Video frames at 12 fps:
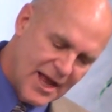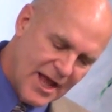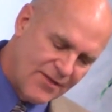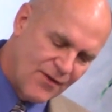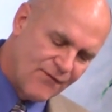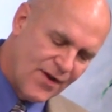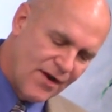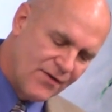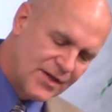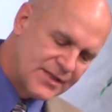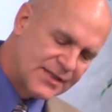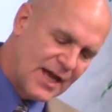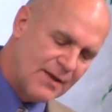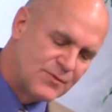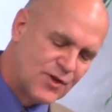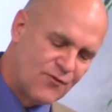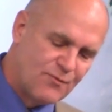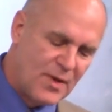and the various
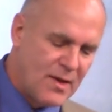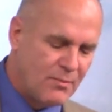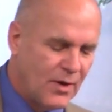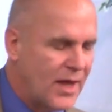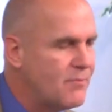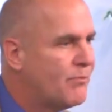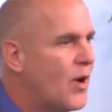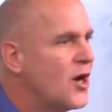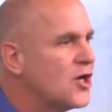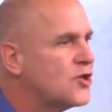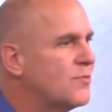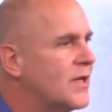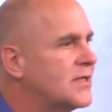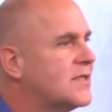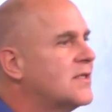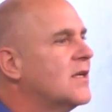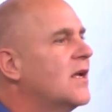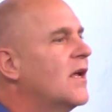types of people and
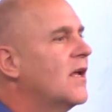punishments